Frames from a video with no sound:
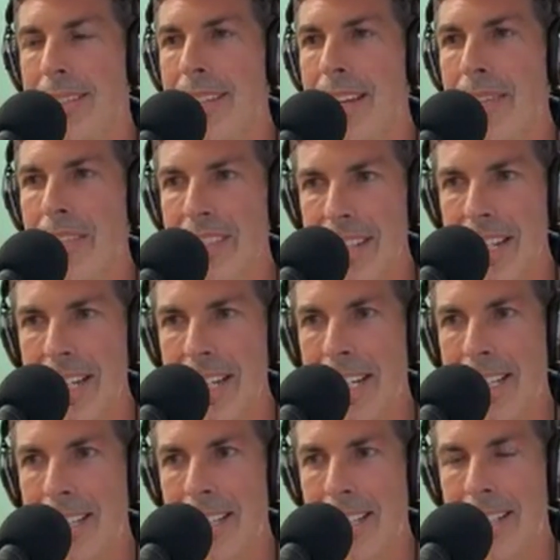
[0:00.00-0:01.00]

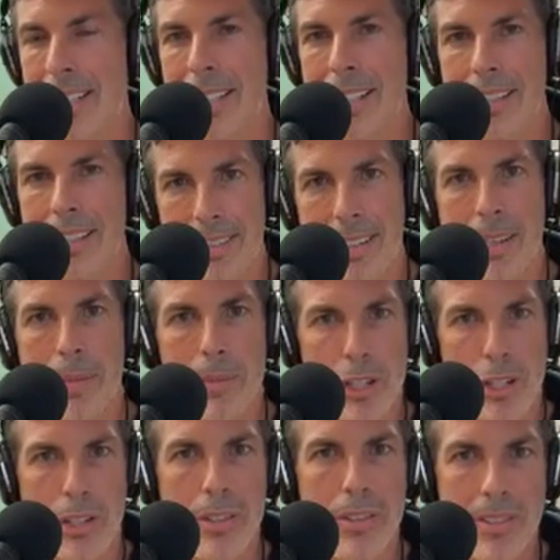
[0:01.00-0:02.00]
devastating. And it, I'm
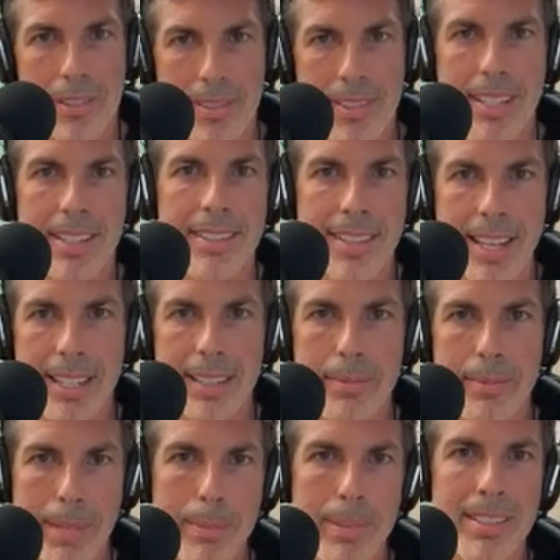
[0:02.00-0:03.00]
sure since
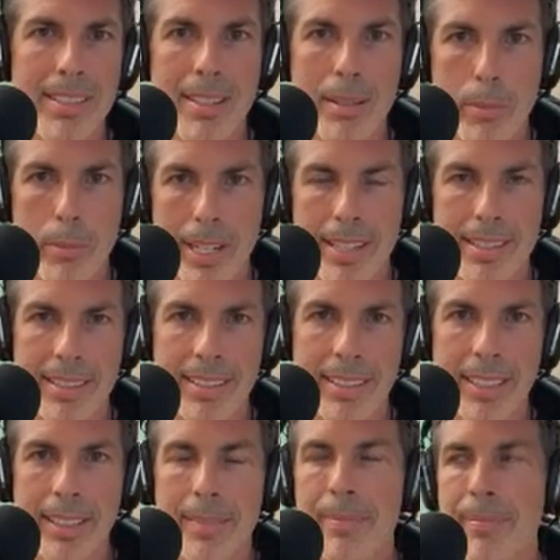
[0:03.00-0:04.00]
then, maybe in some ways,
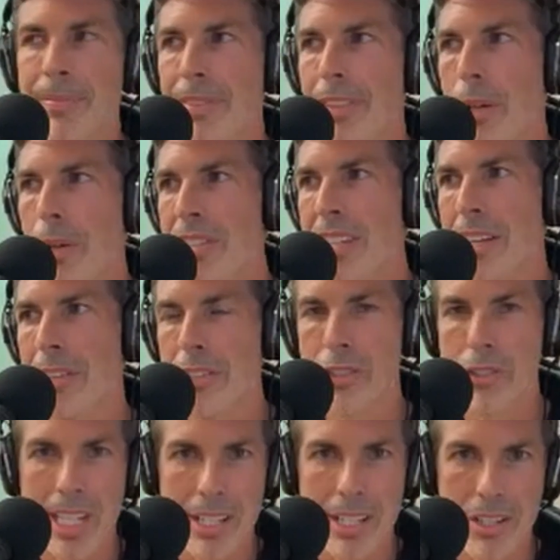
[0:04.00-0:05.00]
though it sounds
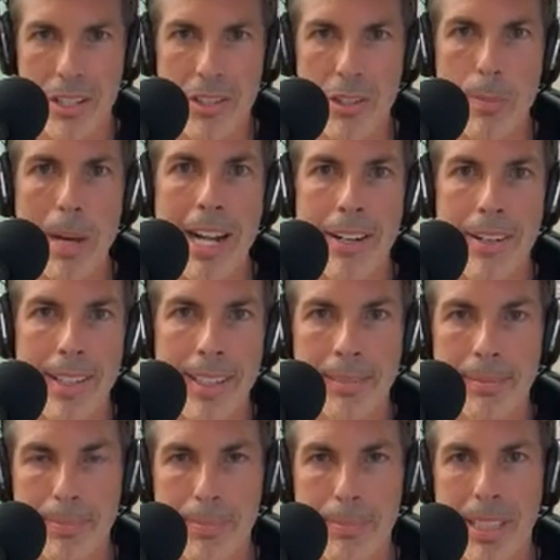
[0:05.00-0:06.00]
strange,
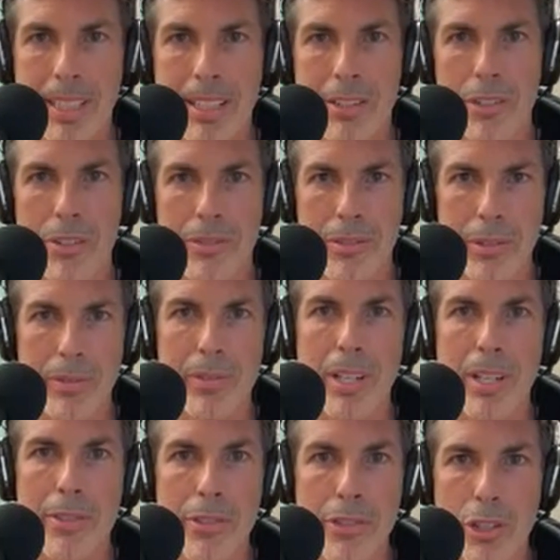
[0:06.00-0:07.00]
inspiring because you've you've
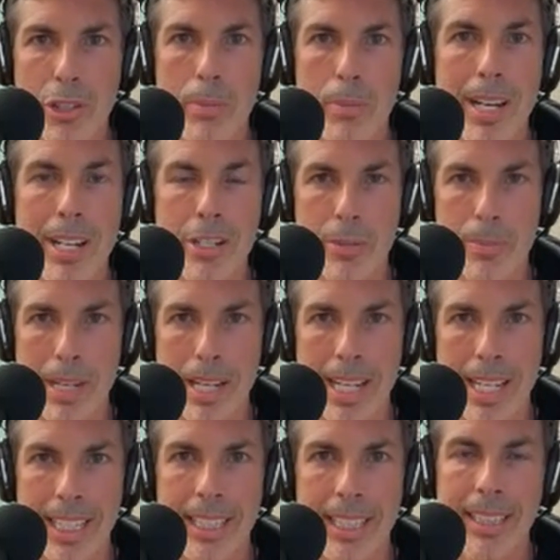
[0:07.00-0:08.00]
done so much
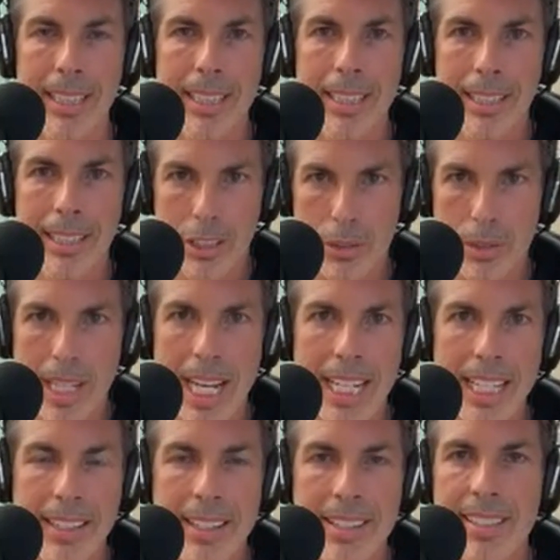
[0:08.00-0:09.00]
by
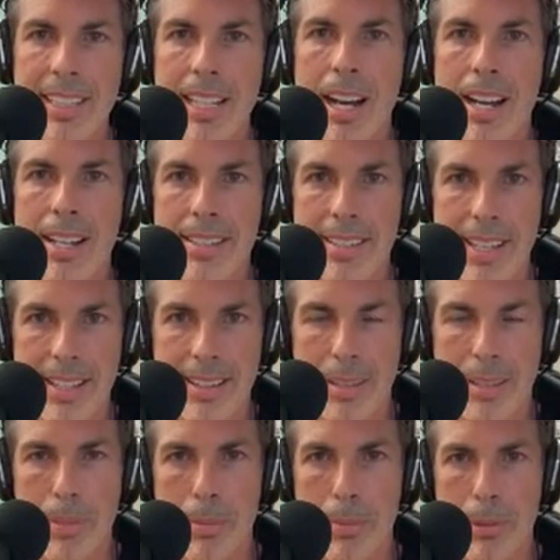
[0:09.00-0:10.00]
creating this content
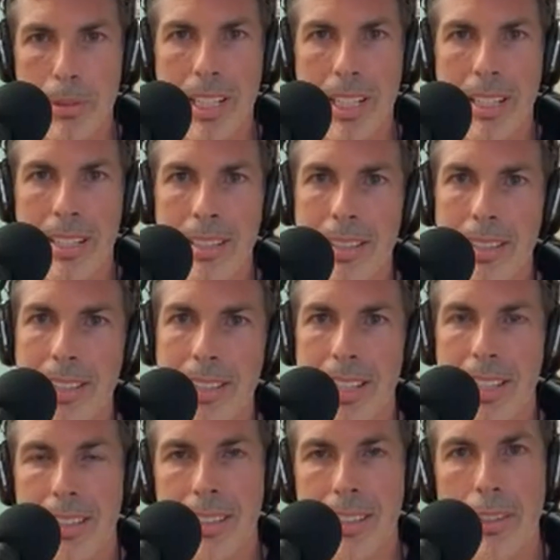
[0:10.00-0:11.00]
that people can
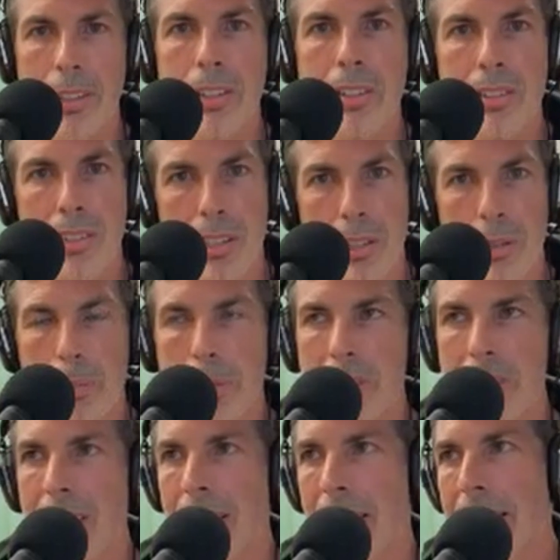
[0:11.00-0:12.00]
can look to,
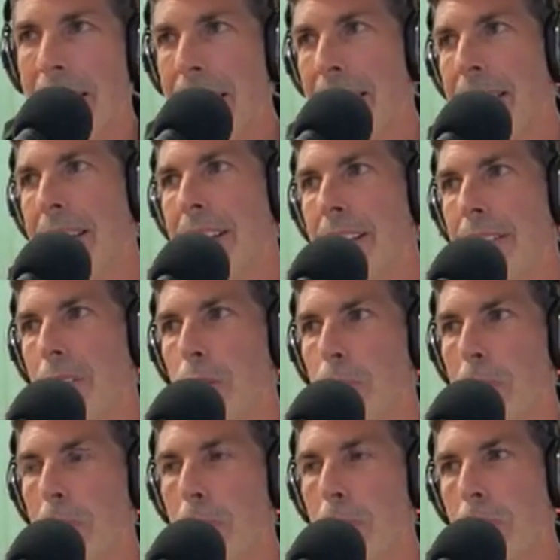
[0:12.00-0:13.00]
particularly
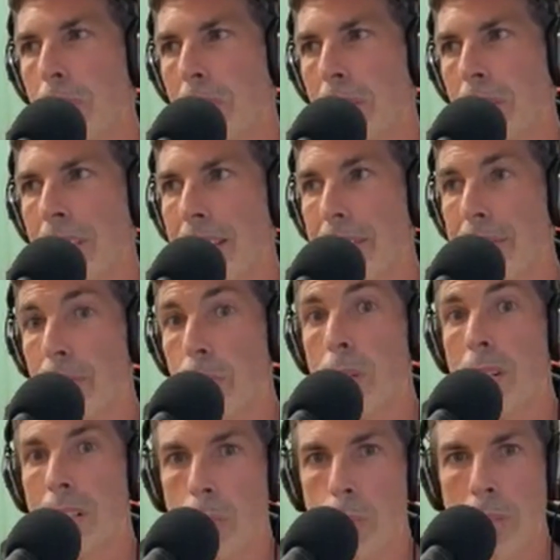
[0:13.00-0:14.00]
those people who are looking
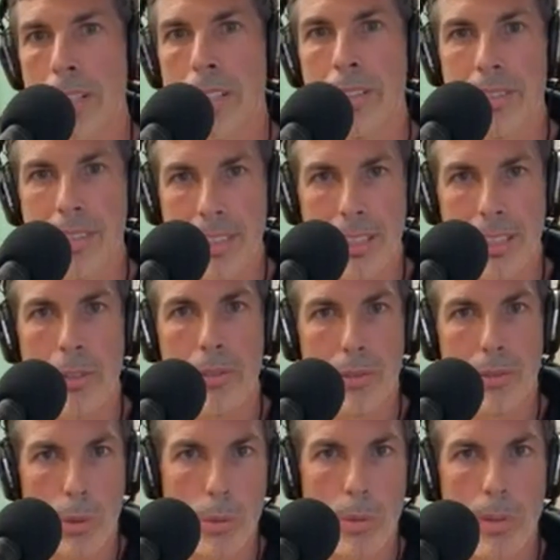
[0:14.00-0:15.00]
for a will to go
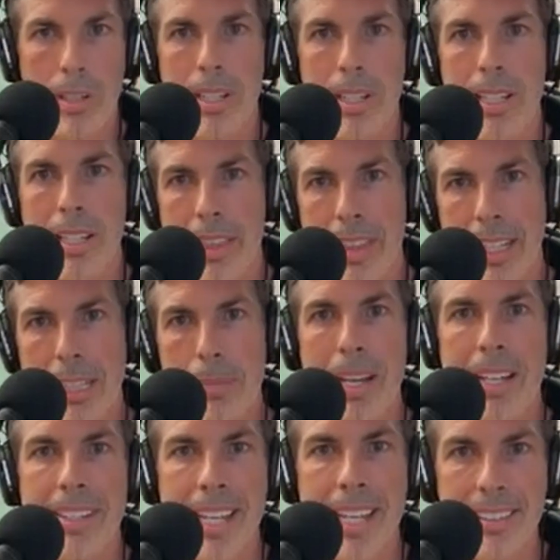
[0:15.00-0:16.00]
forward and think
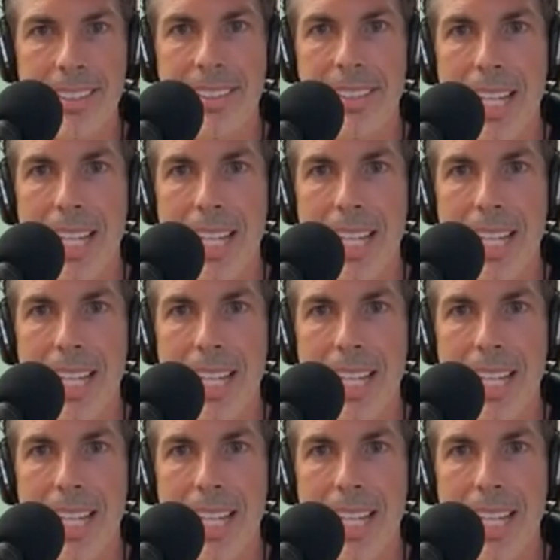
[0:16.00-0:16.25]
about next